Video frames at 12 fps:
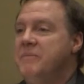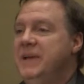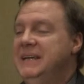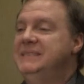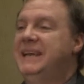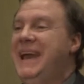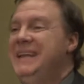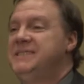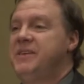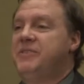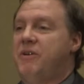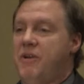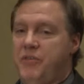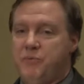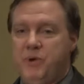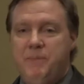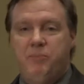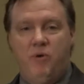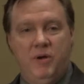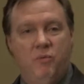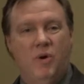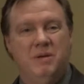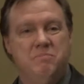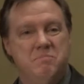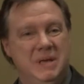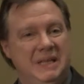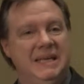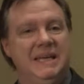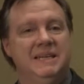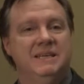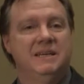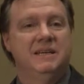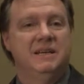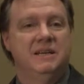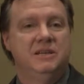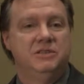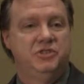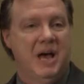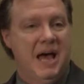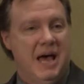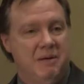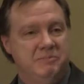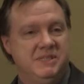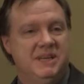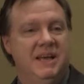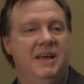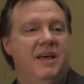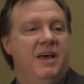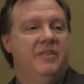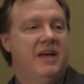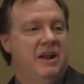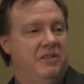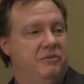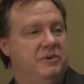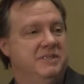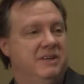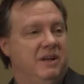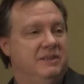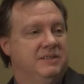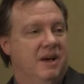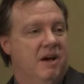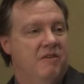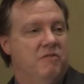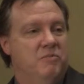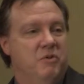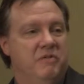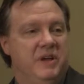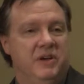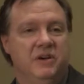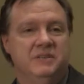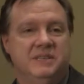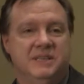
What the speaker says: indicates that there are 3.1 million jobs that are the result of moving goods in